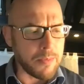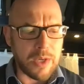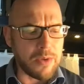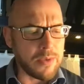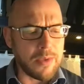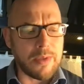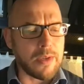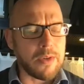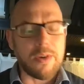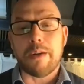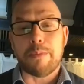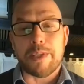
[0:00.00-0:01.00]
because it's
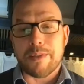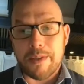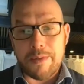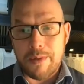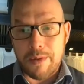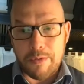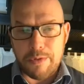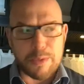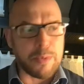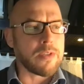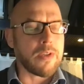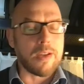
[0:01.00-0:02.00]
incredibly sensitive,
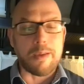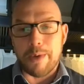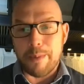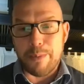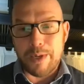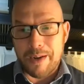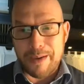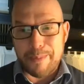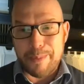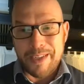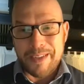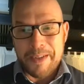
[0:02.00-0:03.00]
especially at a member club.
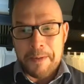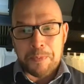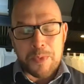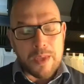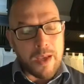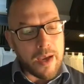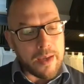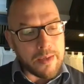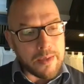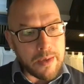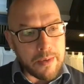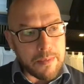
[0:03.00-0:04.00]
And
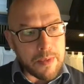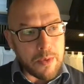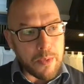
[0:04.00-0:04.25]
the